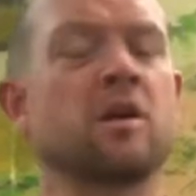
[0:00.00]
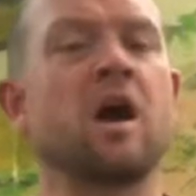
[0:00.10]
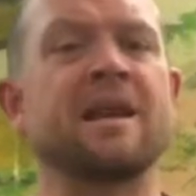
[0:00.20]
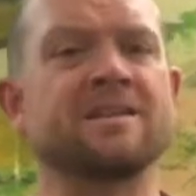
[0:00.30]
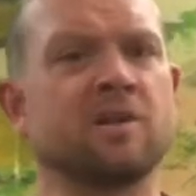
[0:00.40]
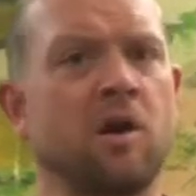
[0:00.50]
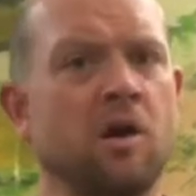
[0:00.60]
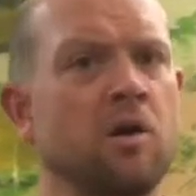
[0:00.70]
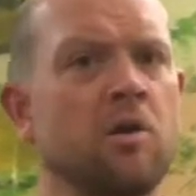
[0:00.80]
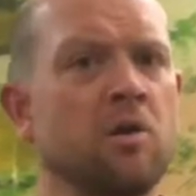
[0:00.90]
God is
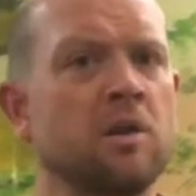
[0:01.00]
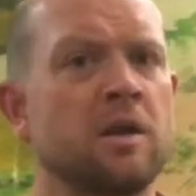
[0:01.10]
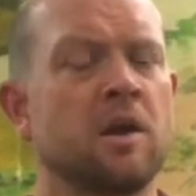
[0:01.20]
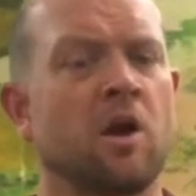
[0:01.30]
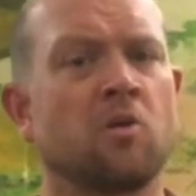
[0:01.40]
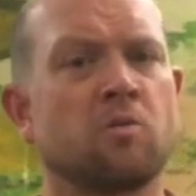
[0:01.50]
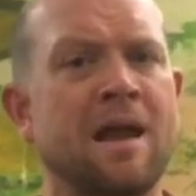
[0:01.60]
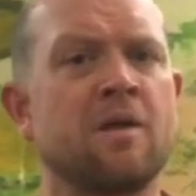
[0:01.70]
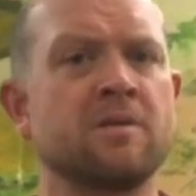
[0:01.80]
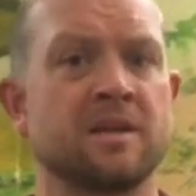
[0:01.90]
all
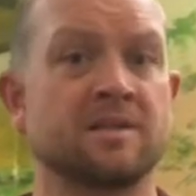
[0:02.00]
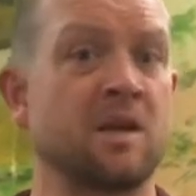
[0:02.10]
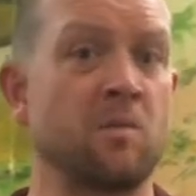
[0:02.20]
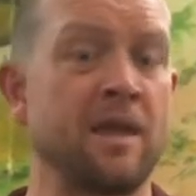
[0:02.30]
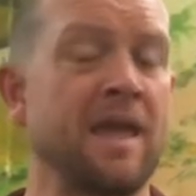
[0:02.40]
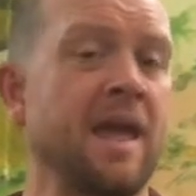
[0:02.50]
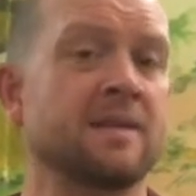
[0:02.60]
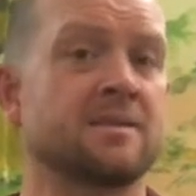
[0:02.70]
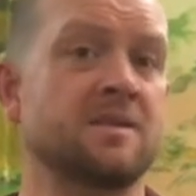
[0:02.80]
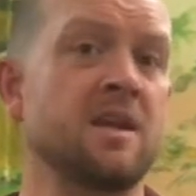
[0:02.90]
around us, and we
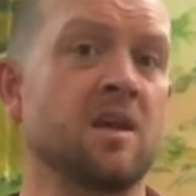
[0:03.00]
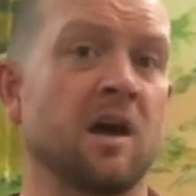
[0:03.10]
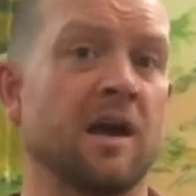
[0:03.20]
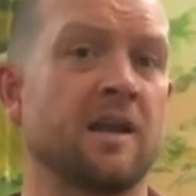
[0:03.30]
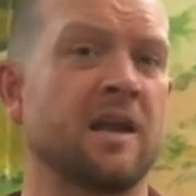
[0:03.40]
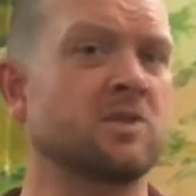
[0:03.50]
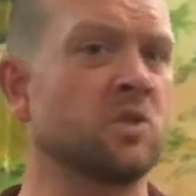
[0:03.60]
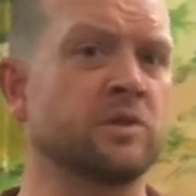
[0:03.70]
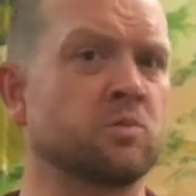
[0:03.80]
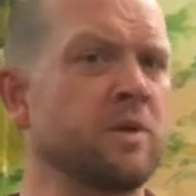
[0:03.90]
can't see God. And so
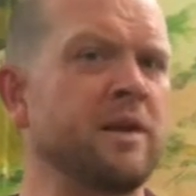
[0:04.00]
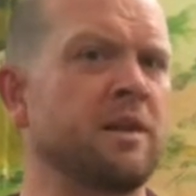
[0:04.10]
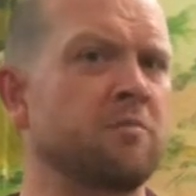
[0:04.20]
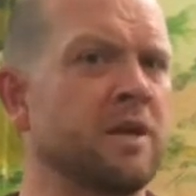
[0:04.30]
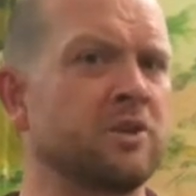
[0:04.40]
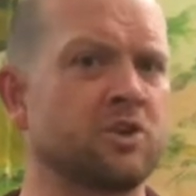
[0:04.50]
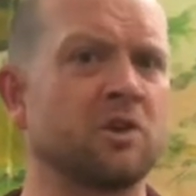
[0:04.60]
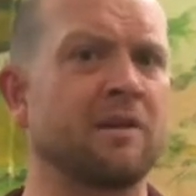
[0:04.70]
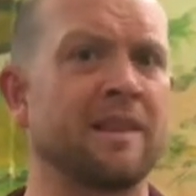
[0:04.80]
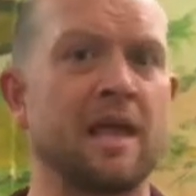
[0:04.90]
it's really
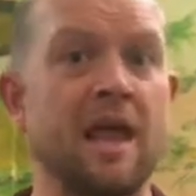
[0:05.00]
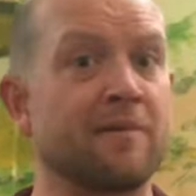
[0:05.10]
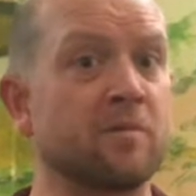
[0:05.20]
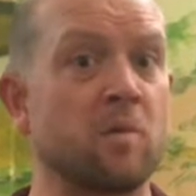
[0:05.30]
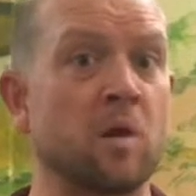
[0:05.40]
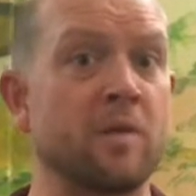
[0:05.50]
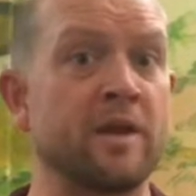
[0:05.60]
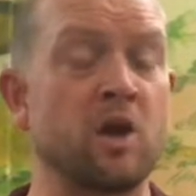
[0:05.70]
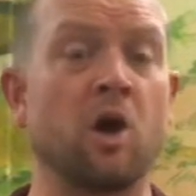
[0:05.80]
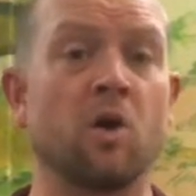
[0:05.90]
reassuring that everywhere we
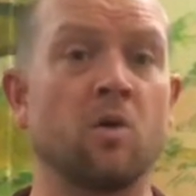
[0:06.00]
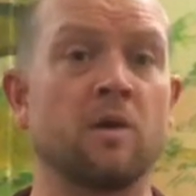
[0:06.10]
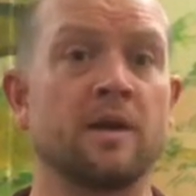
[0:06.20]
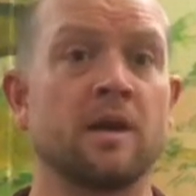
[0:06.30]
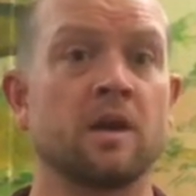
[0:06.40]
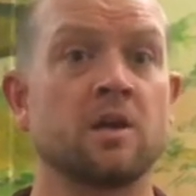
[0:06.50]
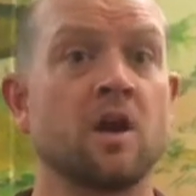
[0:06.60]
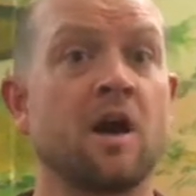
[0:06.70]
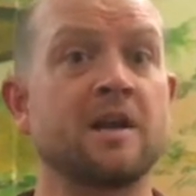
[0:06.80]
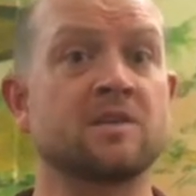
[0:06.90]
go,
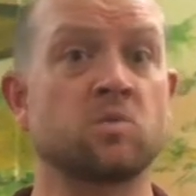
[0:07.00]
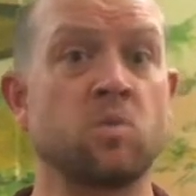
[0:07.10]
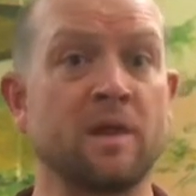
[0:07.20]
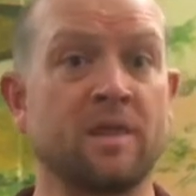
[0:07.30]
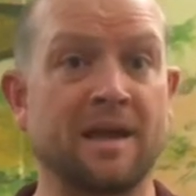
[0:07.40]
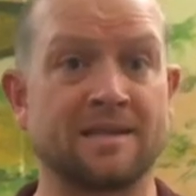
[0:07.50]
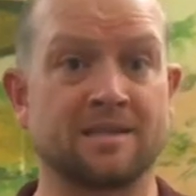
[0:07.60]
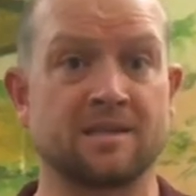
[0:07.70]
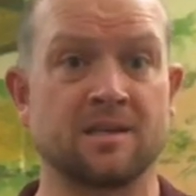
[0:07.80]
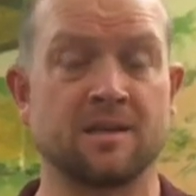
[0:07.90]
God is with us.